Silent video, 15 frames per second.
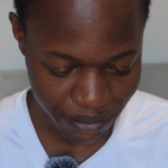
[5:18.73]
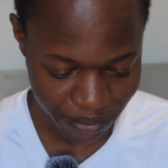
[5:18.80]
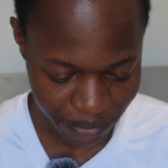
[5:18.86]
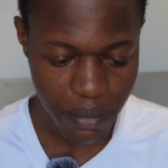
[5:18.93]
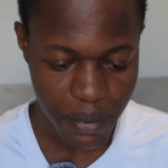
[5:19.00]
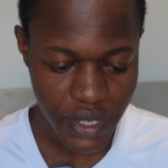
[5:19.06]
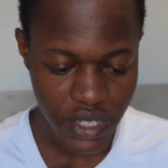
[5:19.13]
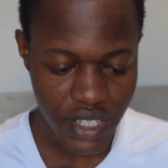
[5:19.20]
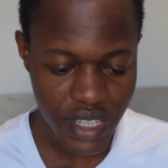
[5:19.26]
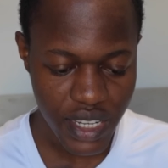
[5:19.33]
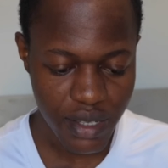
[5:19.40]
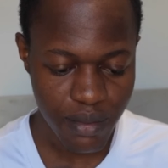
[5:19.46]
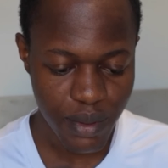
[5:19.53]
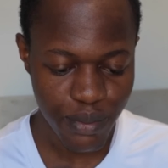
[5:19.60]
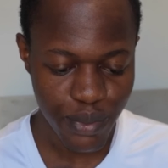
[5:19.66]
A patient
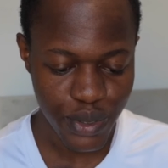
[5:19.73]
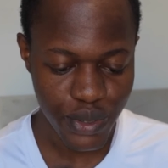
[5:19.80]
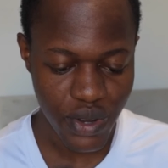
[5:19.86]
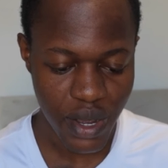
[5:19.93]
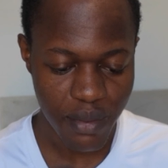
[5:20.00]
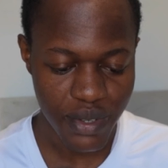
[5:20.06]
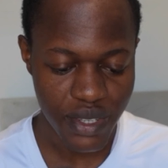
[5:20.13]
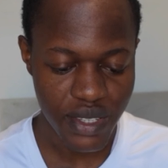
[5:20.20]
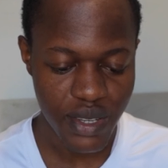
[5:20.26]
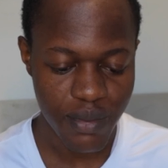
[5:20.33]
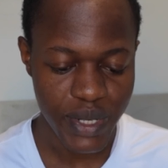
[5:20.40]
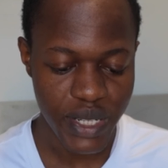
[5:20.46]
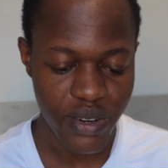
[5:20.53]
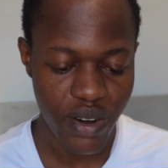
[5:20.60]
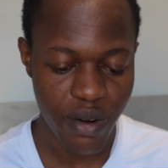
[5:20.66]
has been prescribed 60
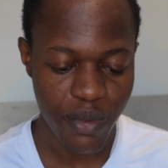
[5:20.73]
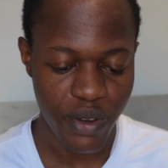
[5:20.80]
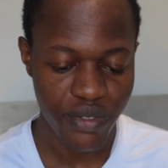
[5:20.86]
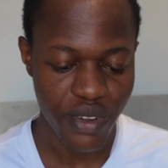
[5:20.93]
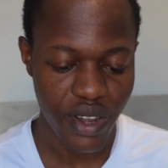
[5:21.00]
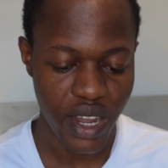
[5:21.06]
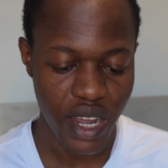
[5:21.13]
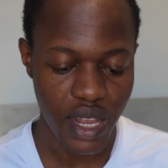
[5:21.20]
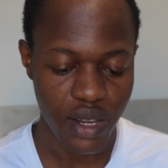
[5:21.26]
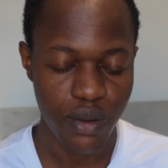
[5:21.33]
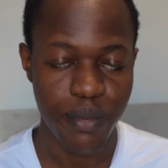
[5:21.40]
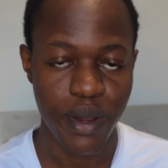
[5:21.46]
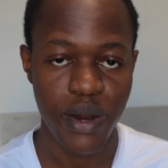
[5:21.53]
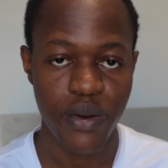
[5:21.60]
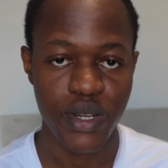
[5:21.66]
mg of
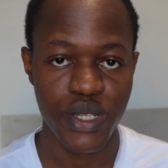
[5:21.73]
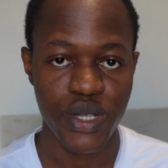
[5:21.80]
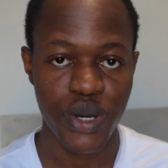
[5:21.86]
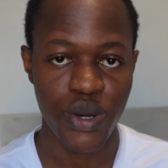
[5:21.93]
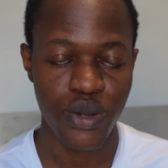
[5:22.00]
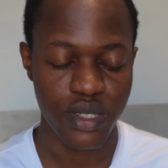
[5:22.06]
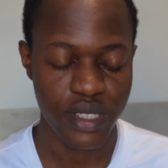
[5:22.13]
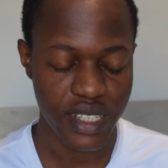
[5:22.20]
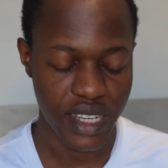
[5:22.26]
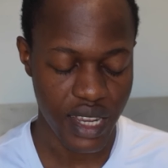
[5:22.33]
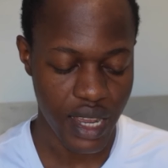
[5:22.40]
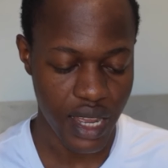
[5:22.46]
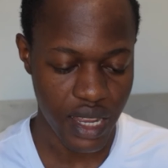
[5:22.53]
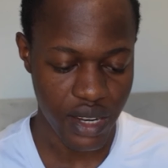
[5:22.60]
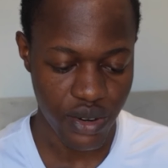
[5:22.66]
haloperidol
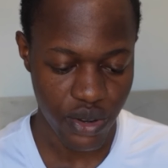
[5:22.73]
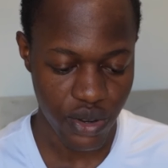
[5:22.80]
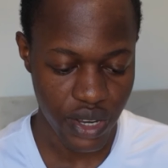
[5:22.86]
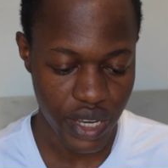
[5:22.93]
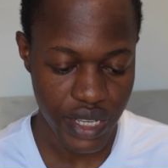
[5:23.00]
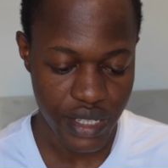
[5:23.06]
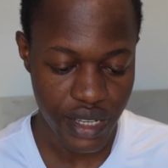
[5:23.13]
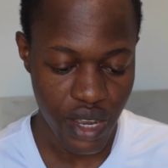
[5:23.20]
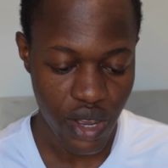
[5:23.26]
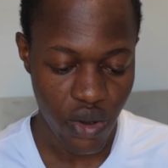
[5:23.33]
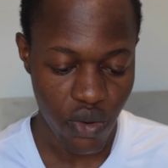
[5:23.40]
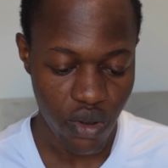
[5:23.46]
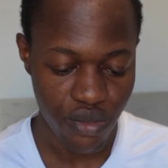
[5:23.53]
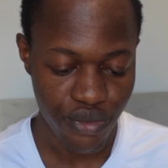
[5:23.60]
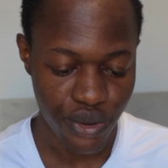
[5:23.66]
decanoate.
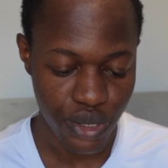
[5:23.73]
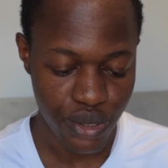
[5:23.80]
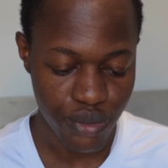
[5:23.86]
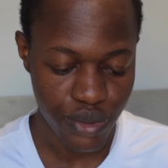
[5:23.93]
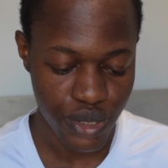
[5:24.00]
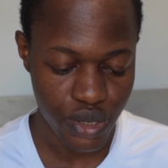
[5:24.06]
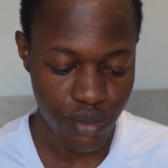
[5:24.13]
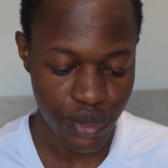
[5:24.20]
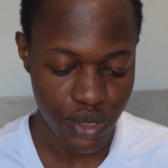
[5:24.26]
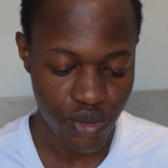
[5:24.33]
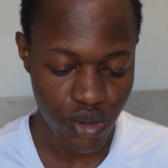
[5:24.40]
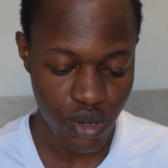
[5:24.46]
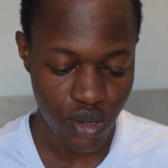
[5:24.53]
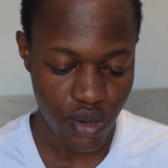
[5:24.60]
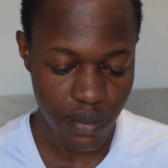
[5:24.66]
What volume should be
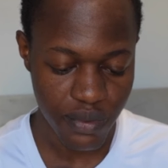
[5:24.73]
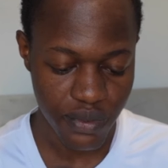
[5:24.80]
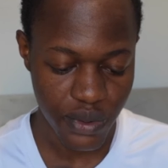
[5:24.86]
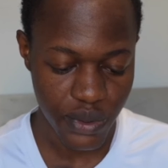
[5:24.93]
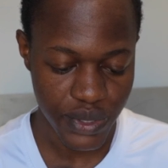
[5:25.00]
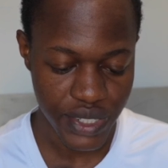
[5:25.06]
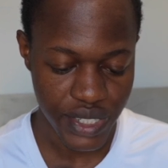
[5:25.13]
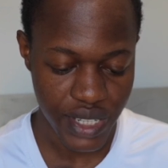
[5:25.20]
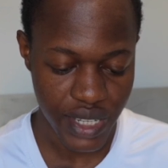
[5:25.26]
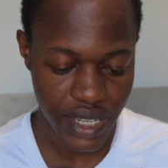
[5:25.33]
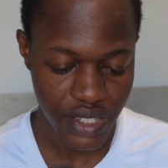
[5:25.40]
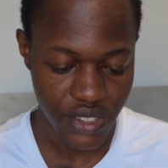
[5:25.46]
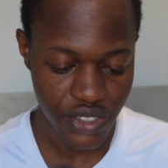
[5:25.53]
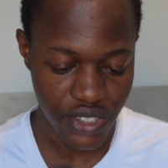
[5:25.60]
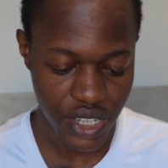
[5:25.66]
drawn up for the
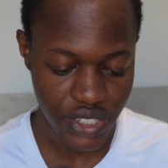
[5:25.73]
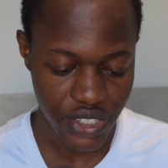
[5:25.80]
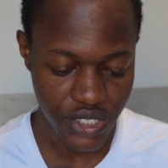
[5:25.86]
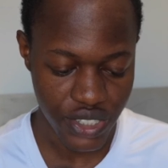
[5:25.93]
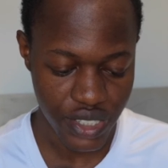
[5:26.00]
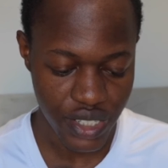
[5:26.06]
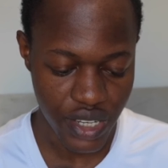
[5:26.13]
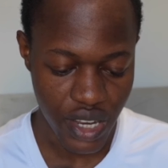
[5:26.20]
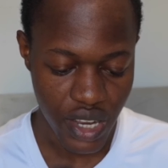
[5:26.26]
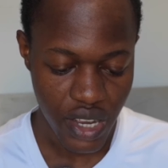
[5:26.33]
injection?